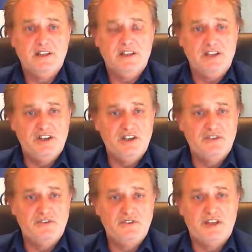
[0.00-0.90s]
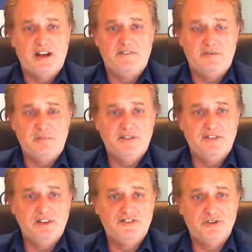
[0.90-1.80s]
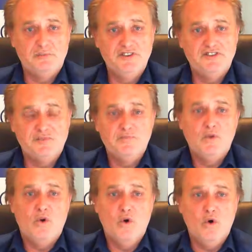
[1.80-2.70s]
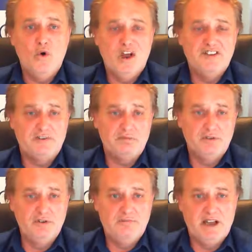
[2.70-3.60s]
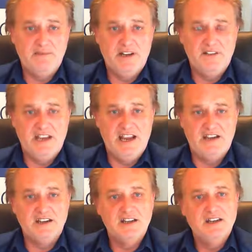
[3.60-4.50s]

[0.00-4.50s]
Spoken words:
Now, you can either do that over monthly installments or as a balloon payment at the end.